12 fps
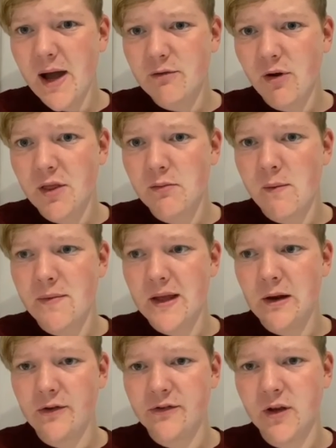a bad run at the moment.
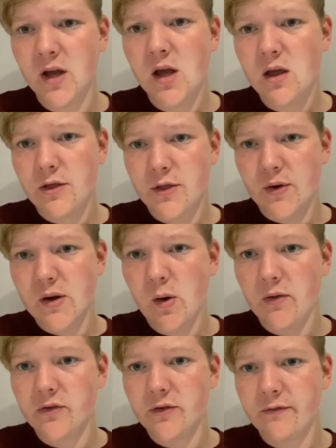They lost
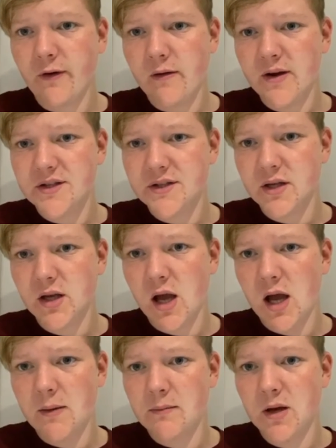3-1 to Forest
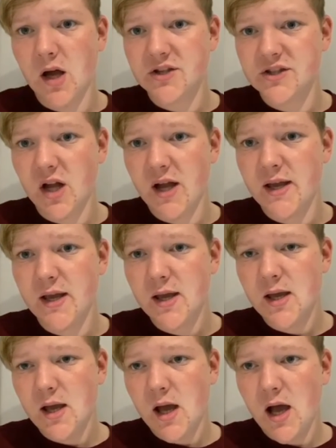last night.
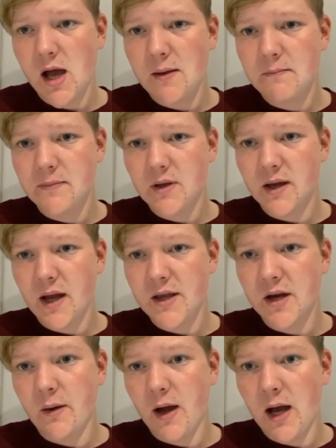
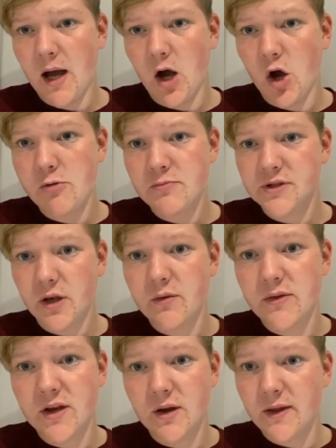At home,
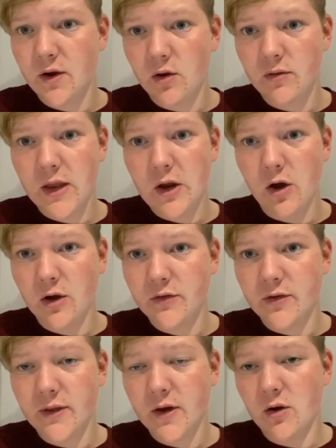so they're
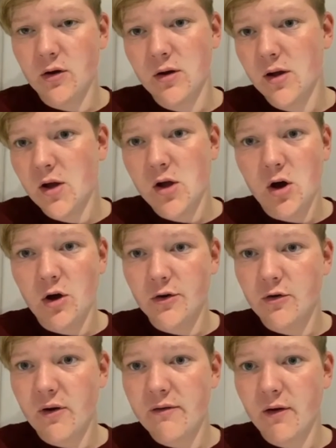not on
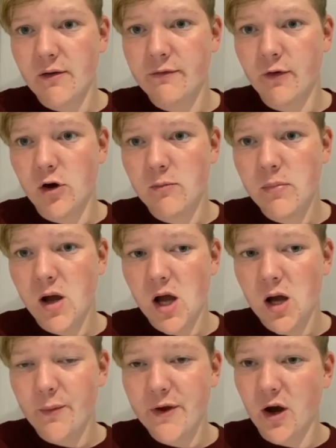a great run of form.
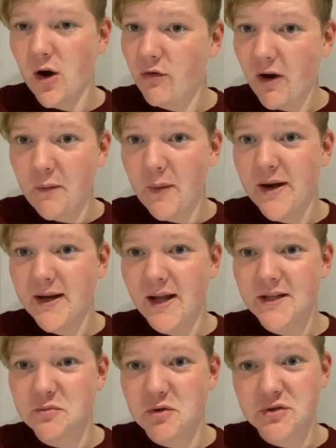We got a great win
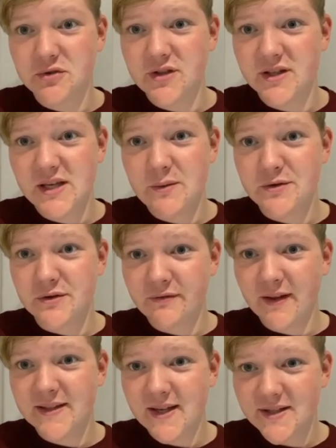against Bristol City, which was
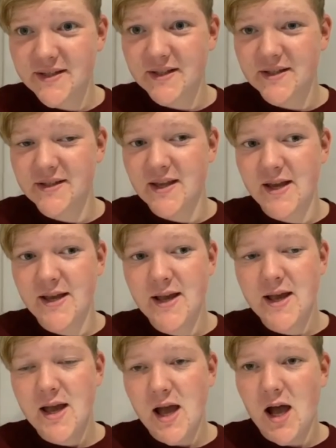fantastic to see.